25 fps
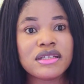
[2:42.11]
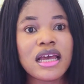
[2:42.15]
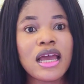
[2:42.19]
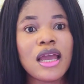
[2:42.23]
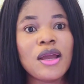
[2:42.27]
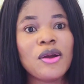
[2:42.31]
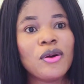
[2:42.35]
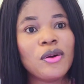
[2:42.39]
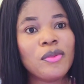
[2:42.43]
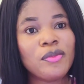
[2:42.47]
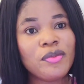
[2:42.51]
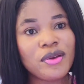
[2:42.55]
I
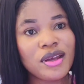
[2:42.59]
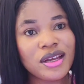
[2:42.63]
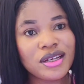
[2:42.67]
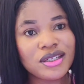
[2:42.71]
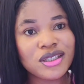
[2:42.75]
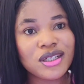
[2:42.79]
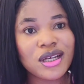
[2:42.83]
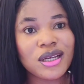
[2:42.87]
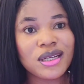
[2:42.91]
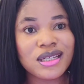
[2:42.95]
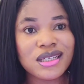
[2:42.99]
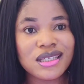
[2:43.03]
hope you
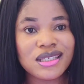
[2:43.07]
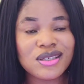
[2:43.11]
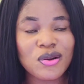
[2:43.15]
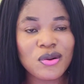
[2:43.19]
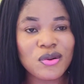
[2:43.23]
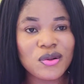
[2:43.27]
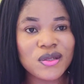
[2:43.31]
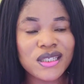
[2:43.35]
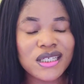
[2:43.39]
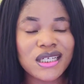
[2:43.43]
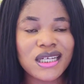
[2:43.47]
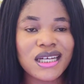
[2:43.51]
enjoy this
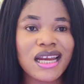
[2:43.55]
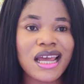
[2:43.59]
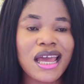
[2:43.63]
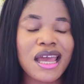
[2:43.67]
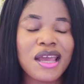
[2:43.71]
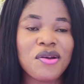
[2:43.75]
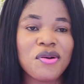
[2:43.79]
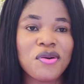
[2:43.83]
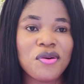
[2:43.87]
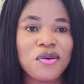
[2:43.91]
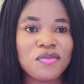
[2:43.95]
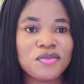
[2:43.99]
coaching. I
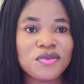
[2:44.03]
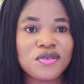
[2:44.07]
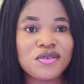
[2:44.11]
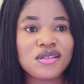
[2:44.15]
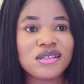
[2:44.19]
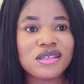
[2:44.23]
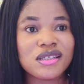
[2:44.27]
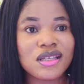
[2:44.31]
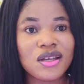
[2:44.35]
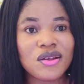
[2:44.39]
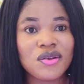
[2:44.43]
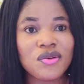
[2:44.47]
hope to
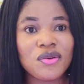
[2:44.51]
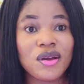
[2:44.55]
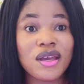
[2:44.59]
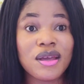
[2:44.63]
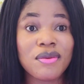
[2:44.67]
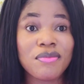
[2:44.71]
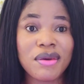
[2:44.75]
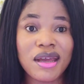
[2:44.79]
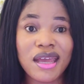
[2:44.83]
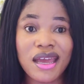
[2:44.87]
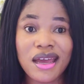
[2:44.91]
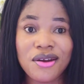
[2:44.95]
see you in
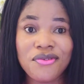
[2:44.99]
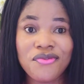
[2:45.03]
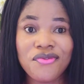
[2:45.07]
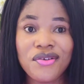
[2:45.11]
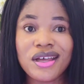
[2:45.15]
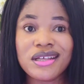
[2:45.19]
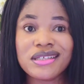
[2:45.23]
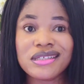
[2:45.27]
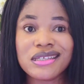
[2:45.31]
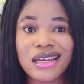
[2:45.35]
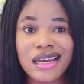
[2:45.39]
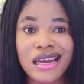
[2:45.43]
my
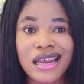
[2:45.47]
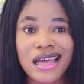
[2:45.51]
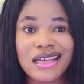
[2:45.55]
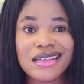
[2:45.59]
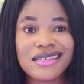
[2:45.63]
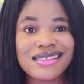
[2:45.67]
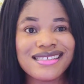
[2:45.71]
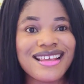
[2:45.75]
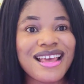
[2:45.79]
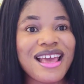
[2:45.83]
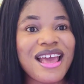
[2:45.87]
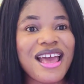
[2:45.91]
advanced
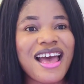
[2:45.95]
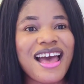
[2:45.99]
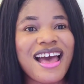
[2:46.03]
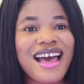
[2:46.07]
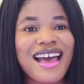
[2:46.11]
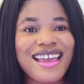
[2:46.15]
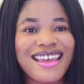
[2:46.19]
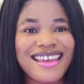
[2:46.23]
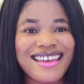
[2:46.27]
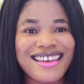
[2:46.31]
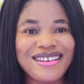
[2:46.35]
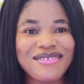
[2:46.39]
class.
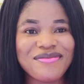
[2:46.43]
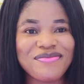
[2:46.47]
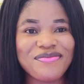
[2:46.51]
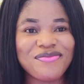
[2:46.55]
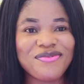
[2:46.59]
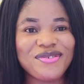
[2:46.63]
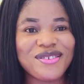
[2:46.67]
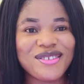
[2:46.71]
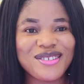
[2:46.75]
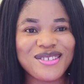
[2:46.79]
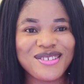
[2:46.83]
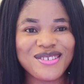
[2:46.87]
I am
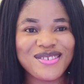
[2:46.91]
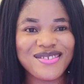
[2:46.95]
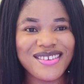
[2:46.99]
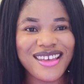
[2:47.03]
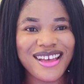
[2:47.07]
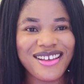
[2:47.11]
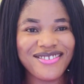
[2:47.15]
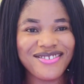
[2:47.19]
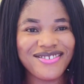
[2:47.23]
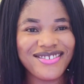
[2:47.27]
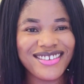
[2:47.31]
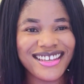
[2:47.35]

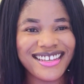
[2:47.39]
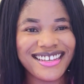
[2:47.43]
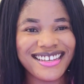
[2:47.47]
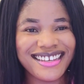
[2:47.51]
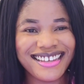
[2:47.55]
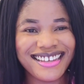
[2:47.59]
Victoria B.